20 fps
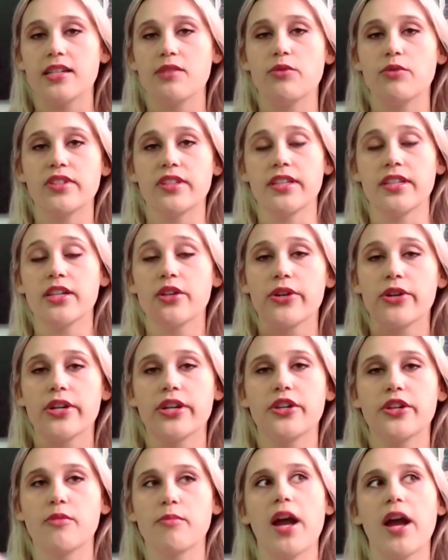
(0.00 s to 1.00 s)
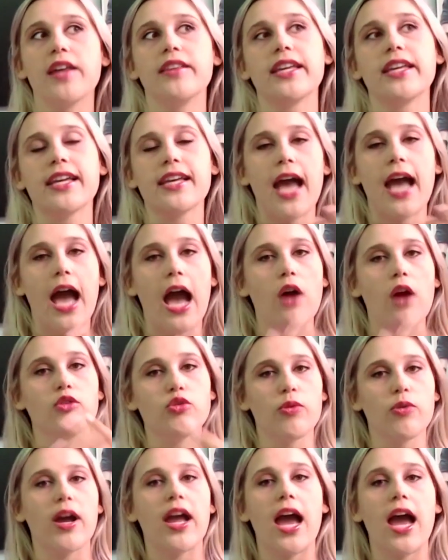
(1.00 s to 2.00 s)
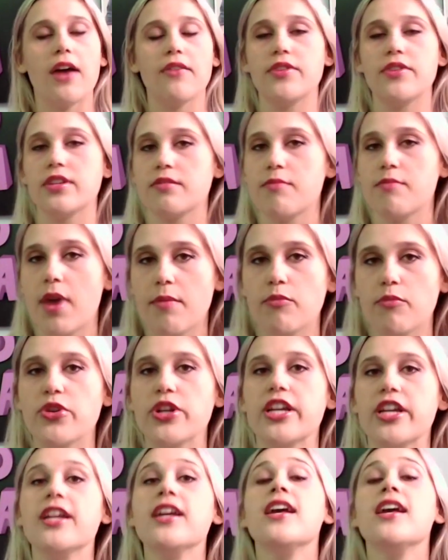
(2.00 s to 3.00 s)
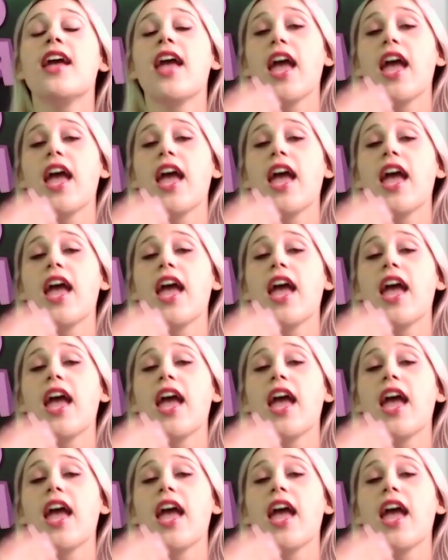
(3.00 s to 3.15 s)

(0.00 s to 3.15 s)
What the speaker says: It was lingering in her mind, like, how do I have this memory?